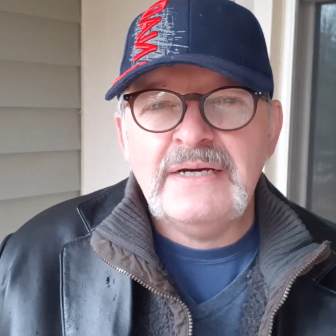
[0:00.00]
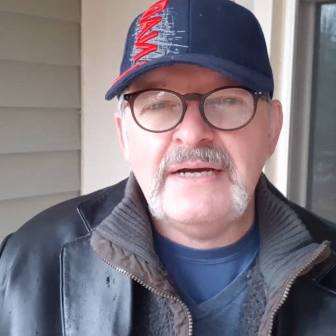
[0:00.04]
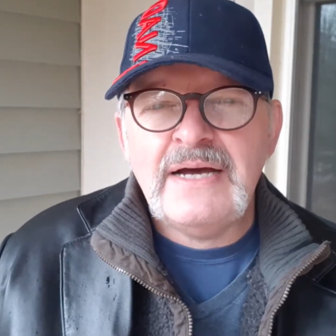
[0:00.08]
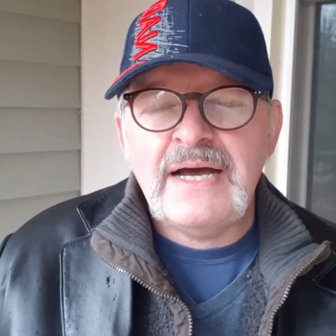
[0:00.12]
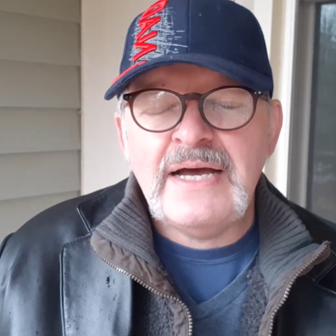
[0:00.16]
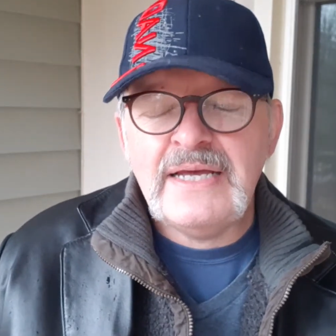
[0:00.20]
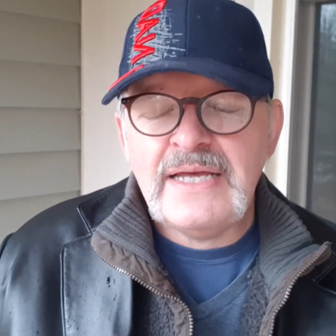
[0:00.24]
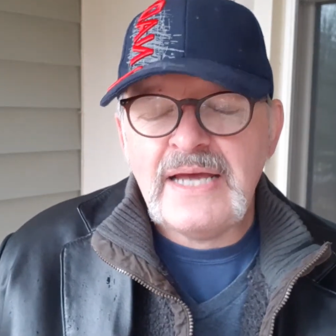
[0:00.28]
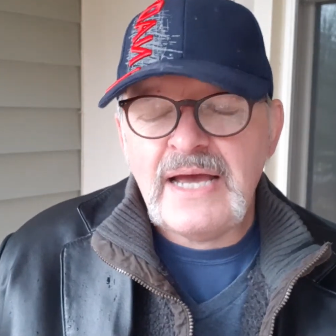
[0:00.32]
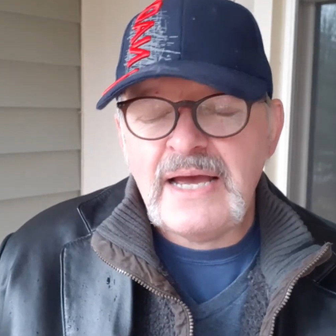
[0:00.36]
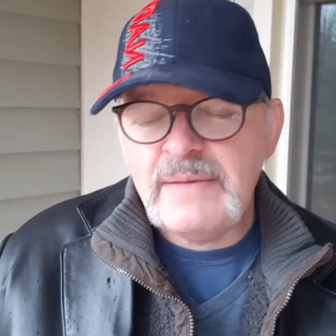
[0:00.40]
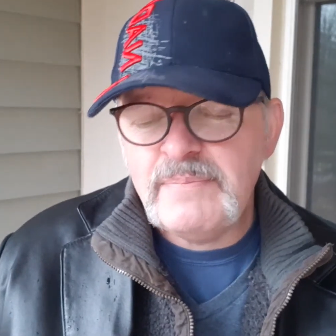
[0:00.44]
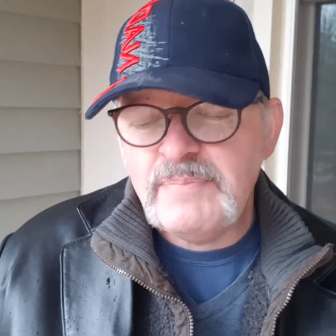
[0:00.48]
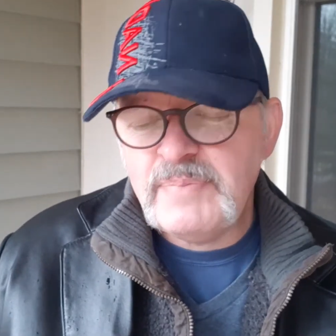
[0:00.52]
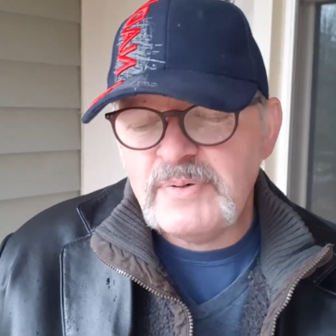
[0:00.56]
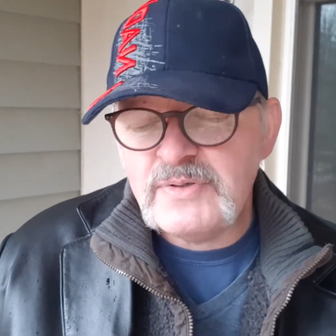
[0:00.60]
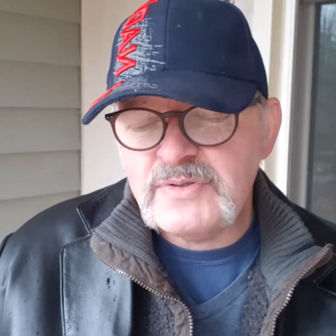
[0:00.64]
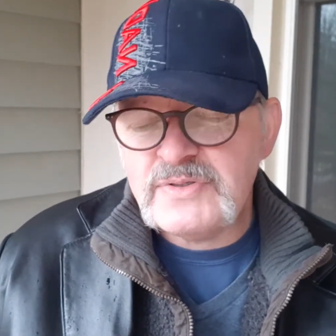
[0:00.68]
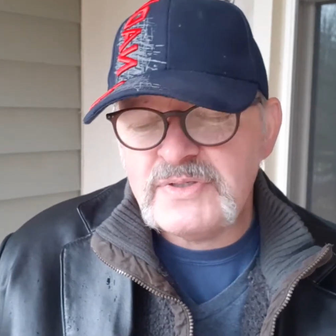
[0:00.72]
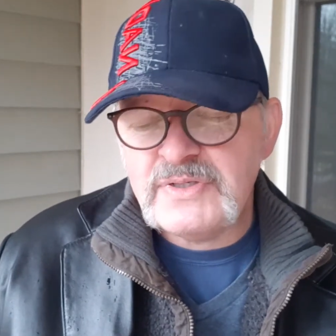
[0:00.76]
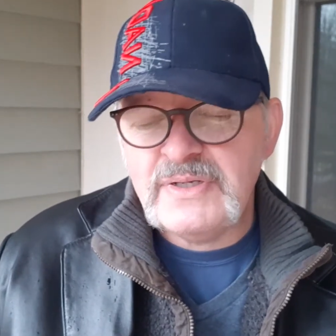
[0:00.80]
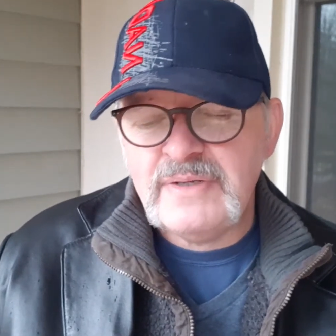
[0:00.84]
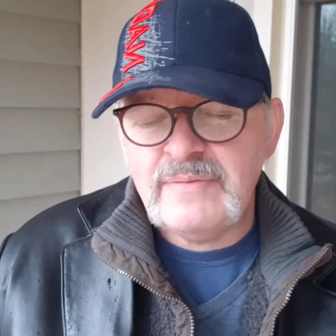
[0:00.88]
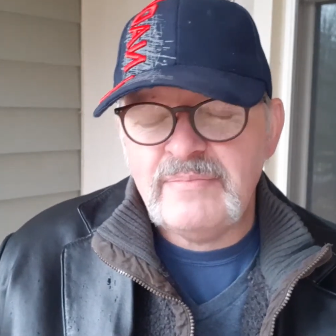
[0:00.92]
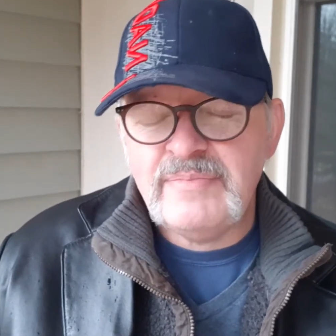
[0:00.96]
I
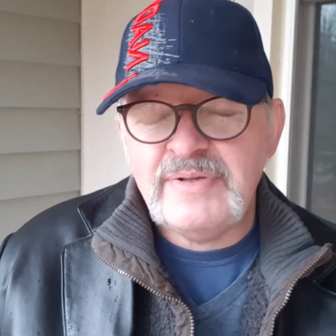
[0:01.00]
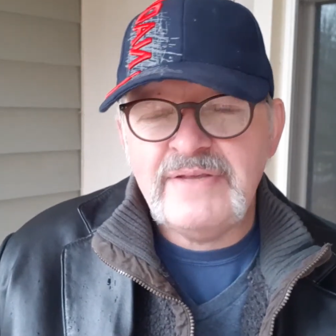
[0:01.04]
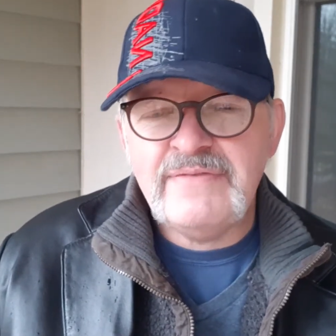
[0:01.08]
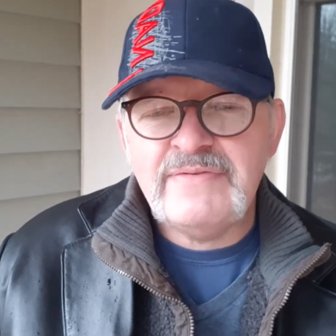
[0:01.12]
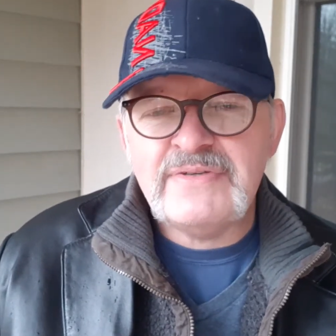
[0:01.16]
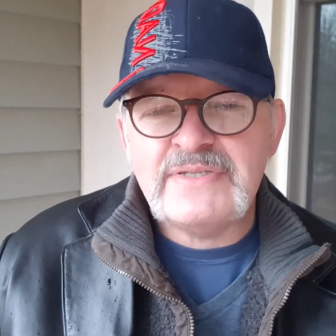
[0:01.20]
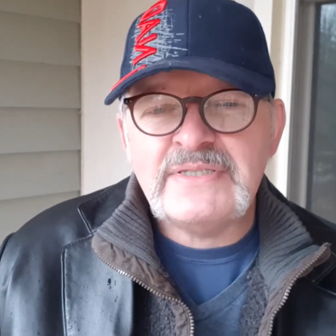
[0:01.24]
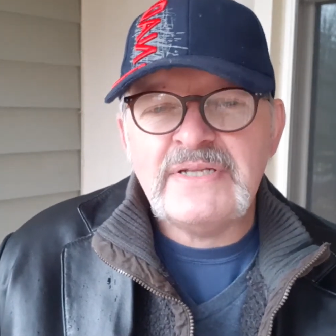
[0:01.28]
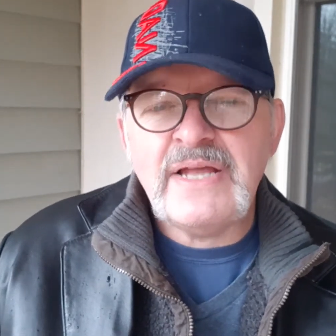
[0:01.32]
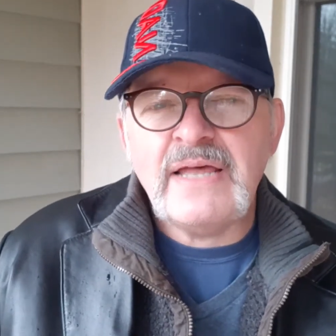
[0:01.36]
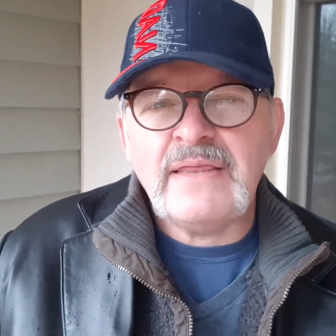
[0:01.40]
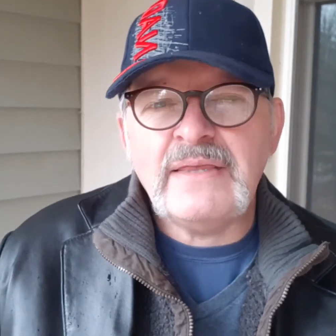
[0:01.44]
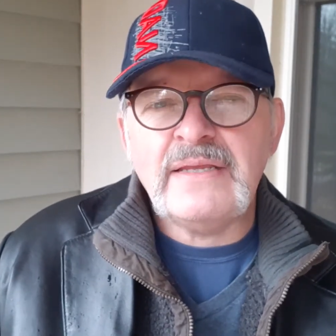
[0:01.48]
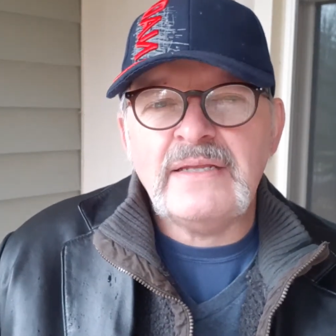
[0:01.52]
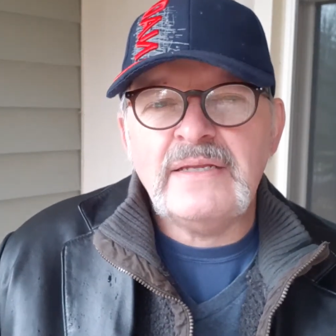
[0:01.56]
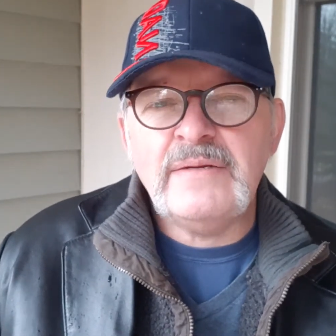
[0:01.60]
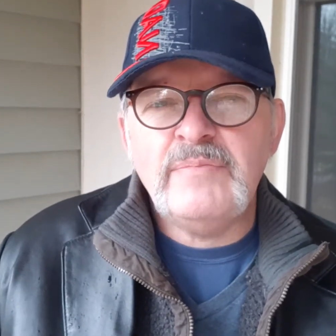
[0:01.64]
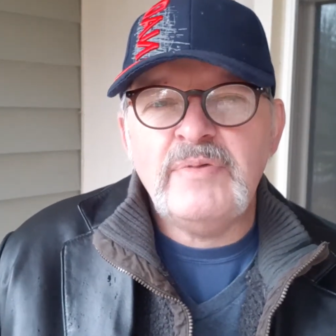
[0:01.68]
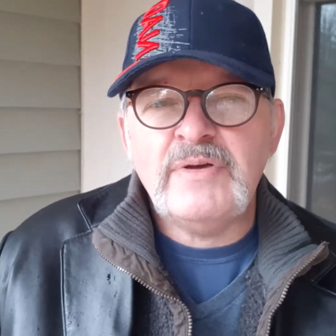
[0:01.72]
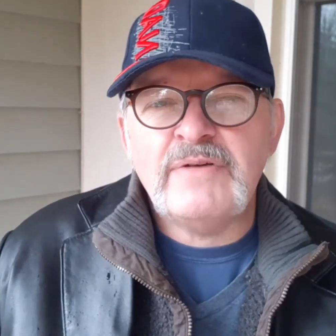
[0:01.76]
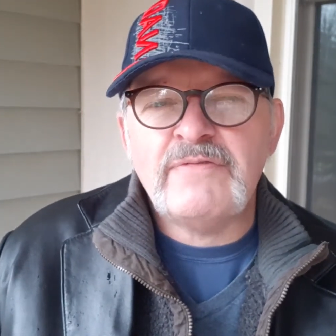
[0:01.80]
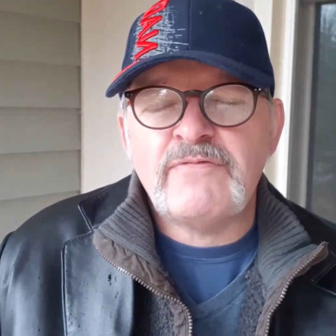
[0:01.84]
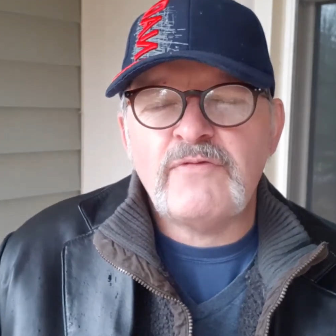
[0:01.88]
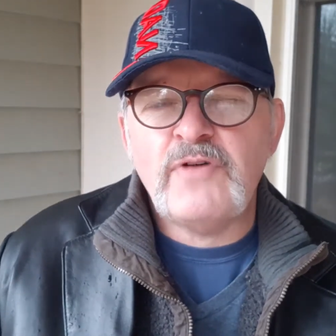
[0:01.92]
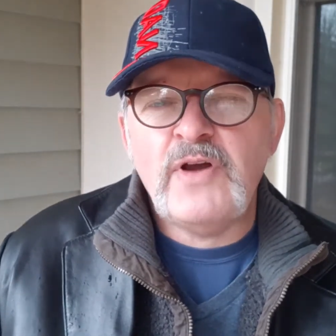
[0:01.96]
personally believe it's nothing to
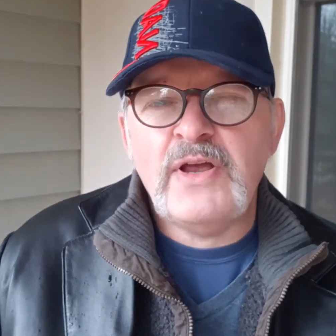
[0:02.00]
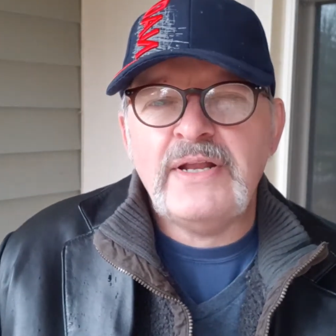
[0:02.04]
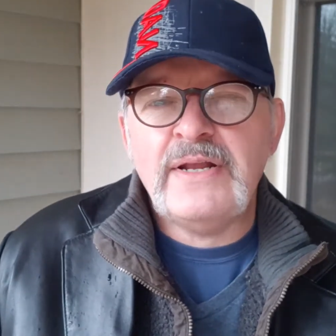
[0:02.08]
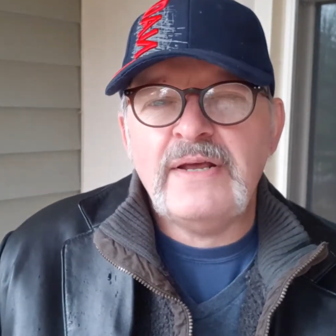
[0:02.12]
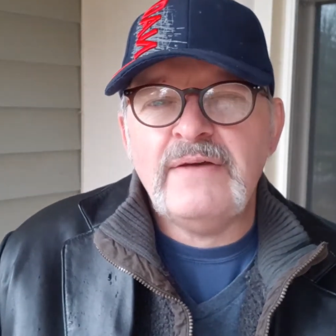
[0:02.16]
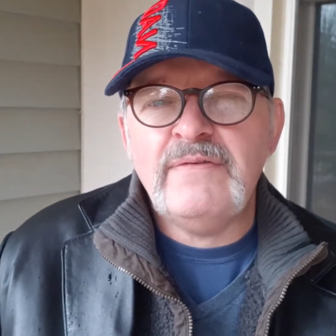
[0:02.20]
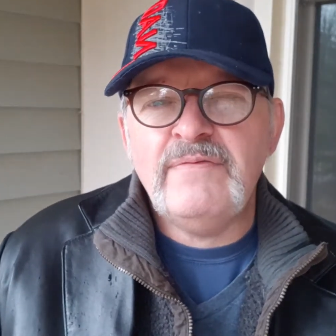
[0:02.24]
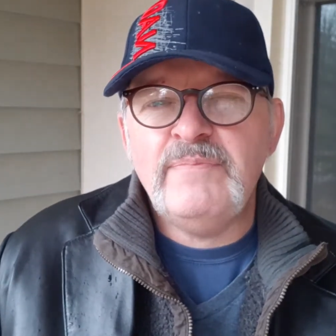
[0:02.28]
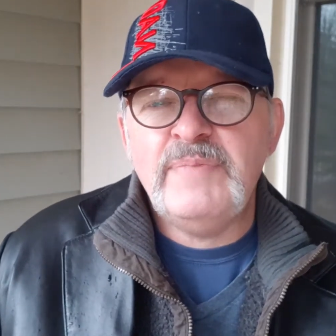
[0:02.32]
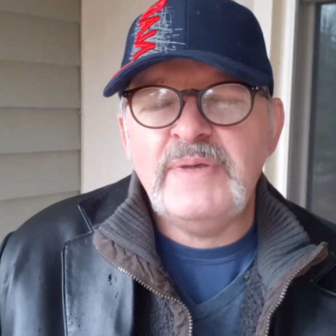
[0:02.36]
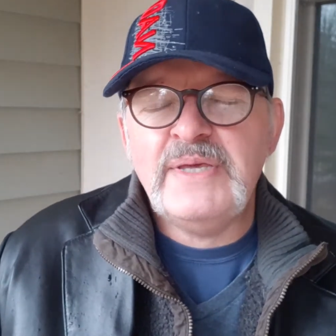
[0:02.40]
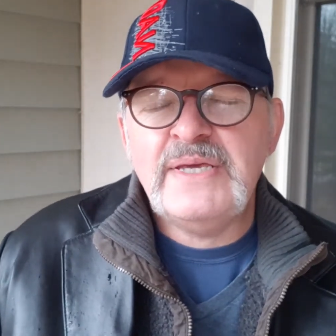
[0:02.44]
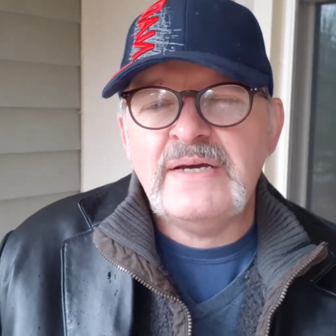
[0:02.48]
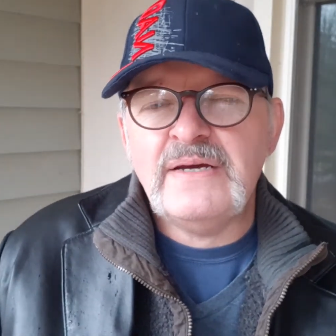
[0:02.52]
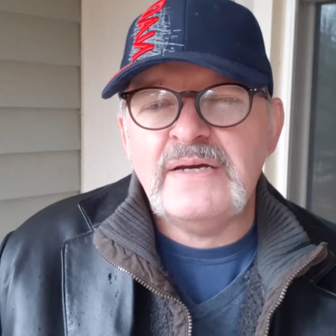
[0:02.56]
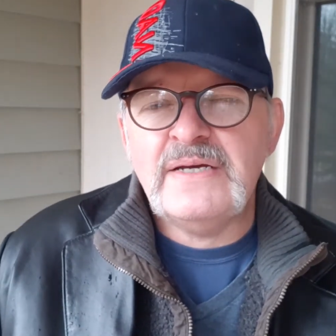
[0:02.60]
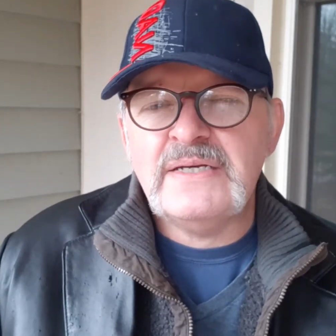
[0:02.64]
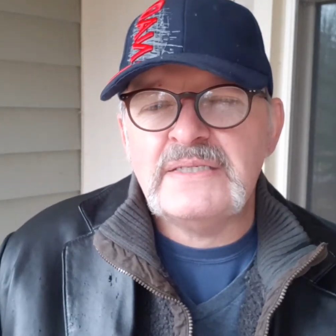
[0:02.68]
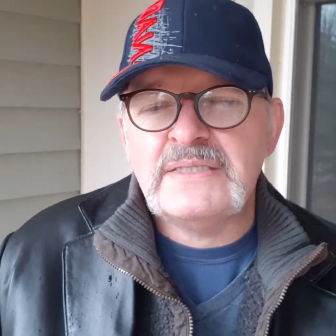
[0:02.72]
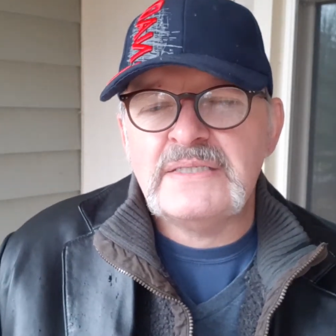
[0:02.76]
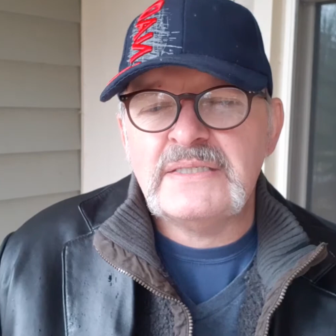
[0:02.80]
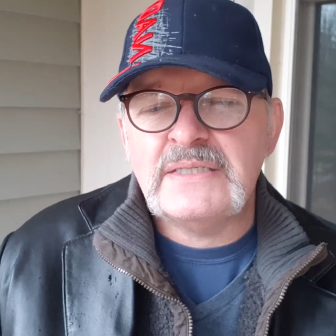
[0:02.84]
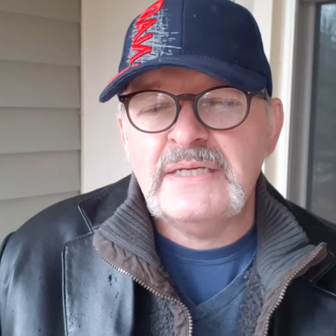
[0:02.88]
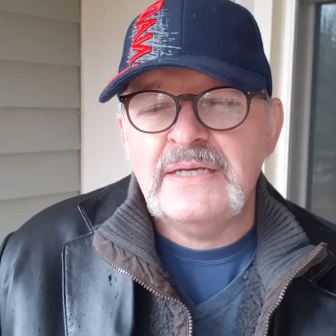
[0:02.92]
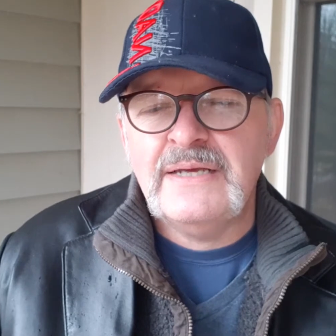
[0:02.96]
be afraid of,
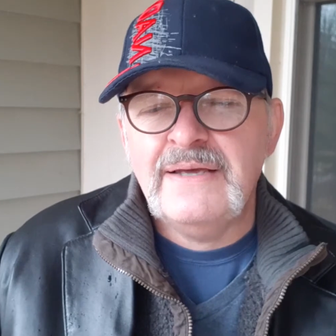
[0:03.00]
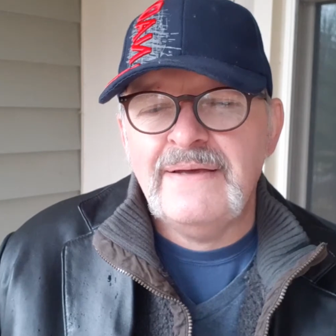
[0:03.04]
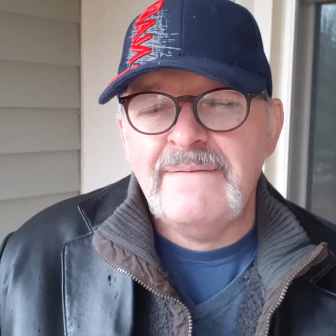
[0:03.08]
because